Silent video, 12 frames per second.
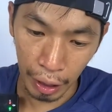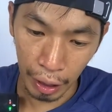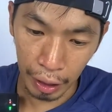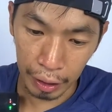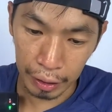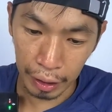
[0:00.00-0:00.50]

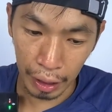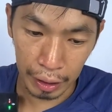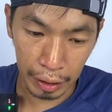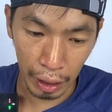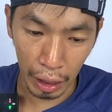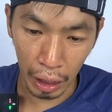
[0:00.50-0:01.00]
and
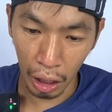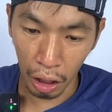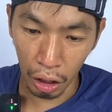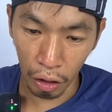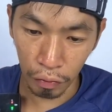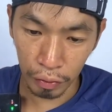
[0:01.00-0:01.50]
there's a
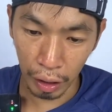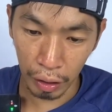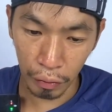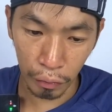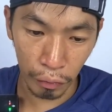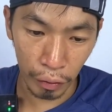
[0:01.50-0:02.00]
lot of
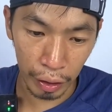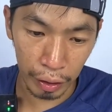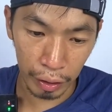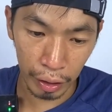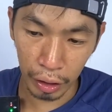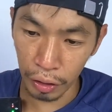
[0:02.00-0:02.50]
things
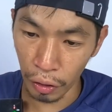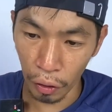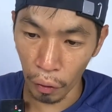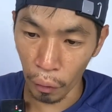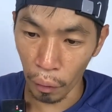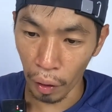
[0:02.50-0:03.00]
written
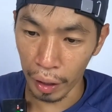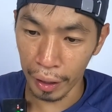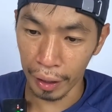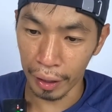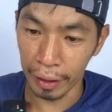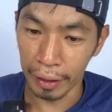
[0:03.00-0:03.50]
over
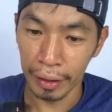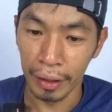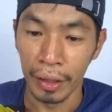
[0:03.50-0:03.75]
here.